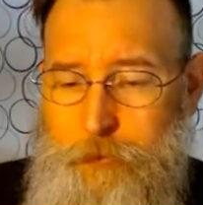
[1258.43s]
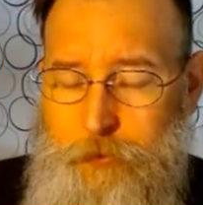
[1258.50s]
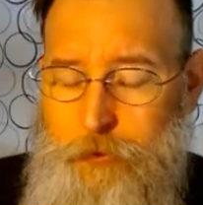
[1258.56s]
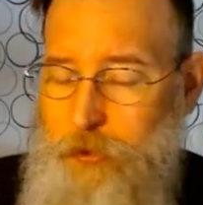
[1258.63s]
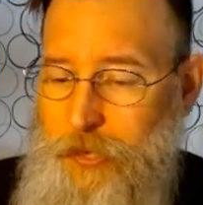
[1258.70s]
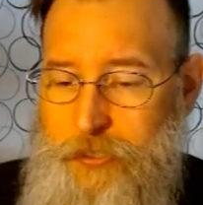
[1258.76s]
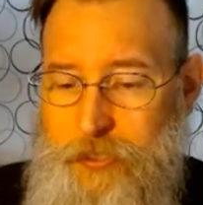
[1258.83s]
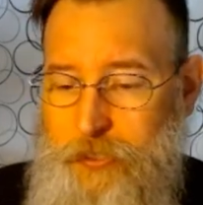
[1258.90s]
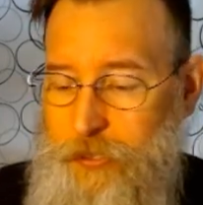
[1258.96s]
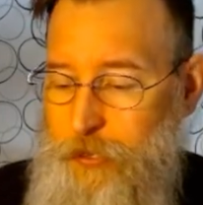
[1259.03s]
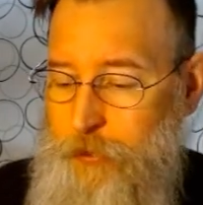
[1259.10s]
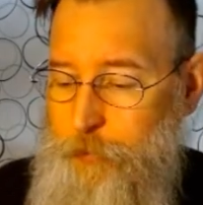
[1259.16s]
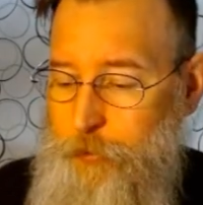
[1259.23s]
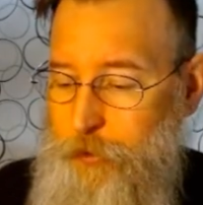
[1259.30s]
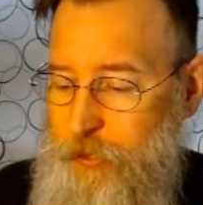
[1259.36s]
No, that's not the name of
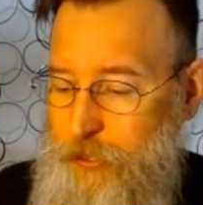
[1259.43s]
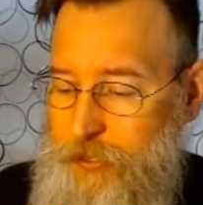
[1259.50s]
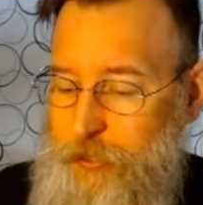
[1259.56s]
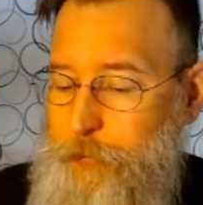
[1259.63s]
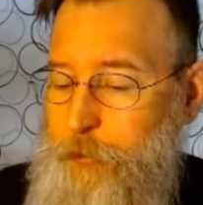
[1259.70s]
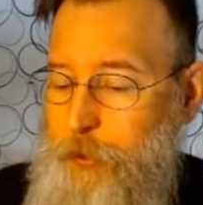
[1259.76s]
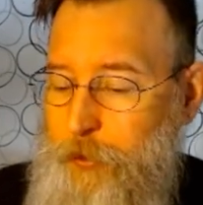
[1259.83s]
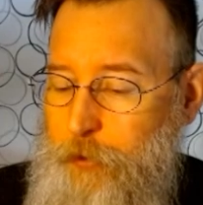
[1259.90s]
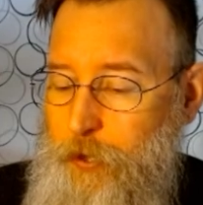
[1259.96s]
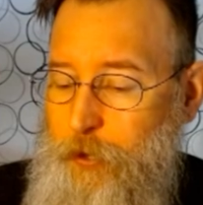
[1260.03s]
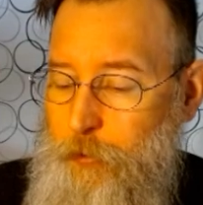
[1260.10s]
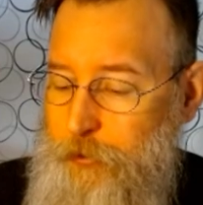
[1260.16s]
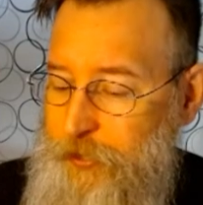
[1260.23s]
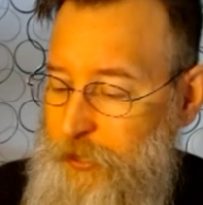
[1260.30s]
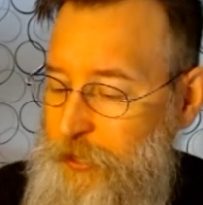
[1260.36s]
the book. It's the book
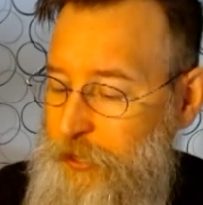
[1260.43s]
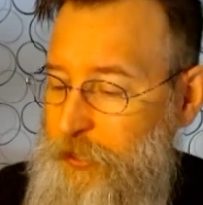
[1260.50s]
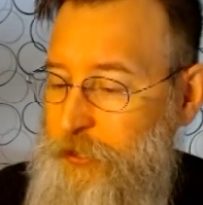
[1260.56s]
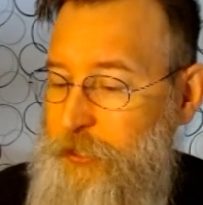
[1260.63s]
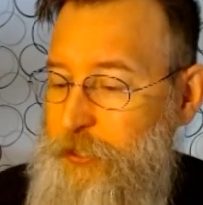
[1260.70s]
with a kid that